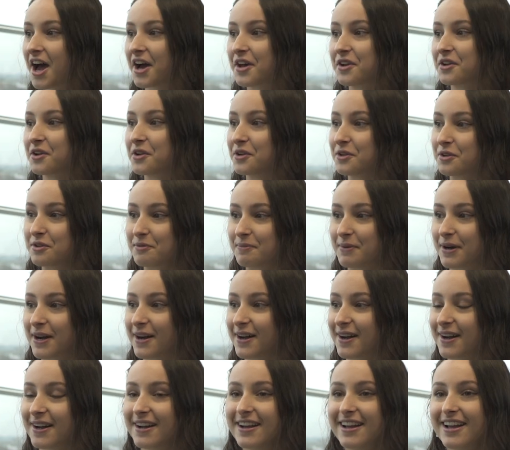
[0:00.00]
an
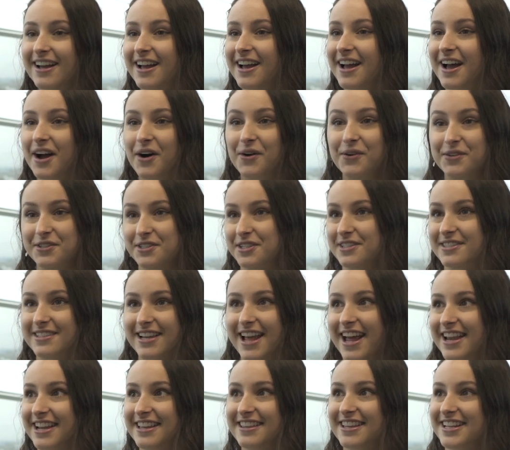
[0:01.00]
Uber, or just
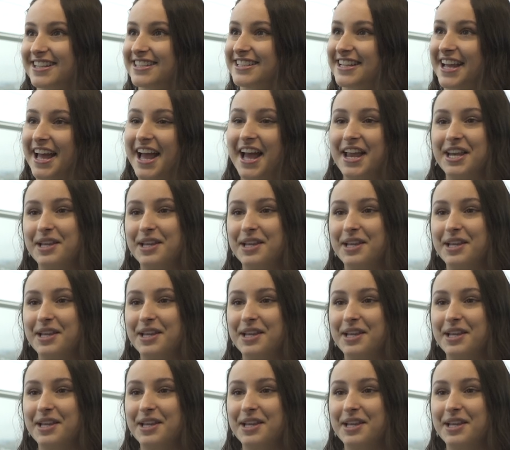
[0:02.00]
anything to get